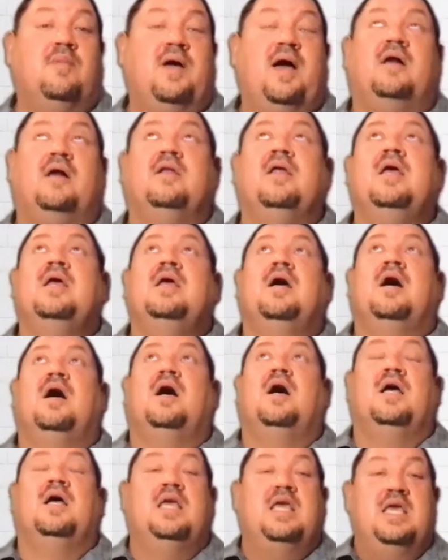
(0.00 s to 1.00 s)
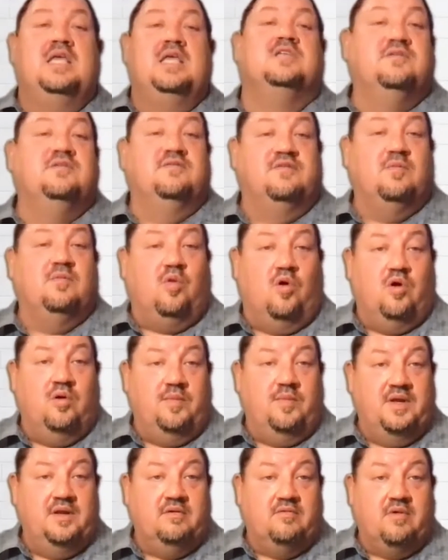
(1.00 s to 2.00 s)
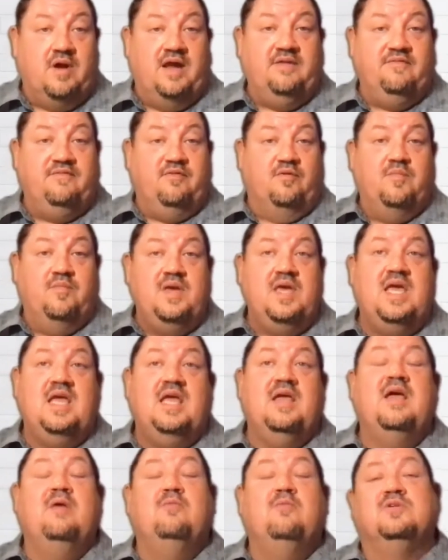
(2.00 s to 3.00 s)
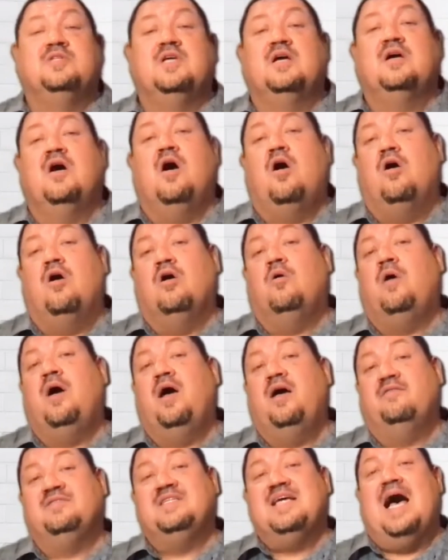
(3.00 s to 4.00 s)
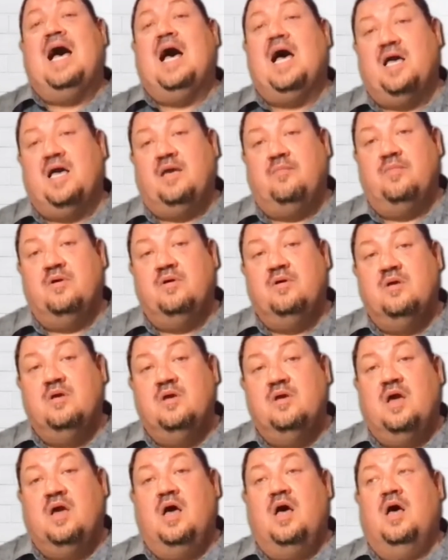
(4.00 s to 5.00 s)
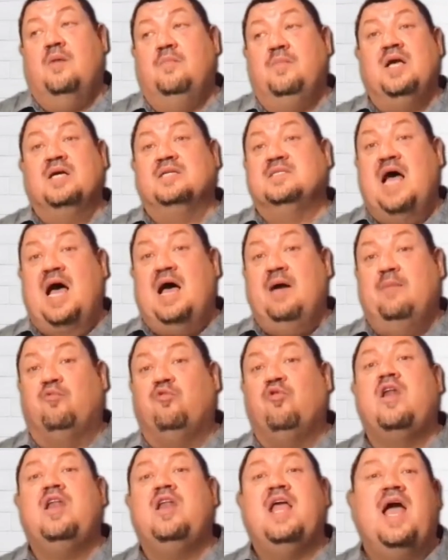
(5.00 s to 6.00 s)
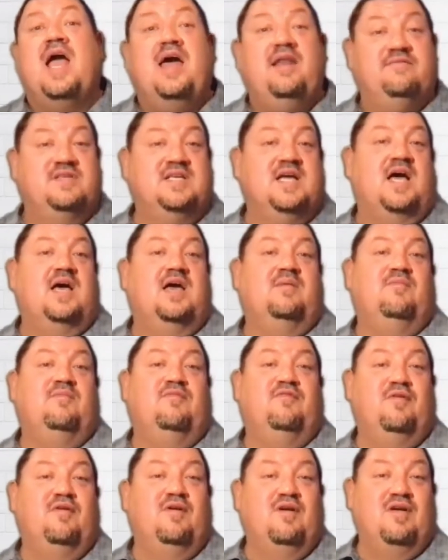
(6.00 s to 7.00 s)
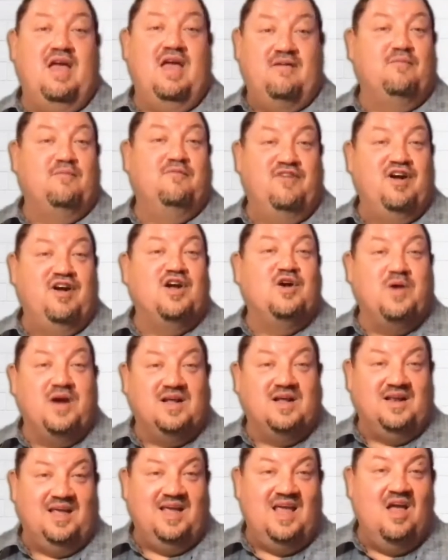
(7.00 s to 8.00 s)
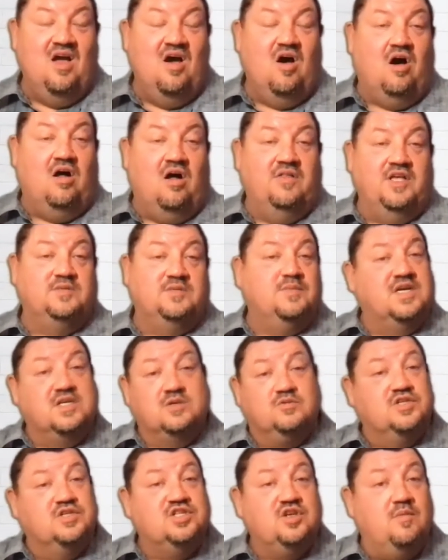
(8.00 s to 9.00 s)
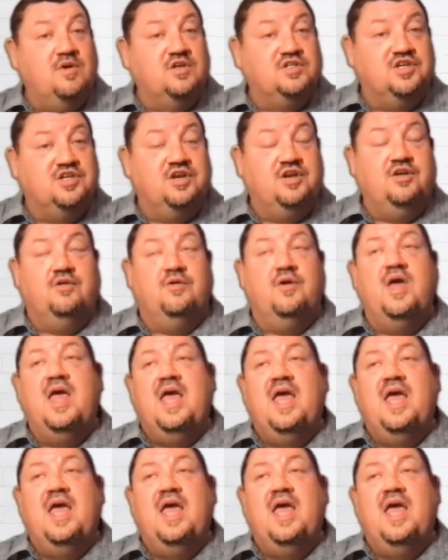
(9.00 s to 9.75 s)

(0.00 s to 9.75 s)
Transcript: about ease of deployment, right? For me, it was a ROI of time because I'm running out of time very quickly on this because there was so much to do.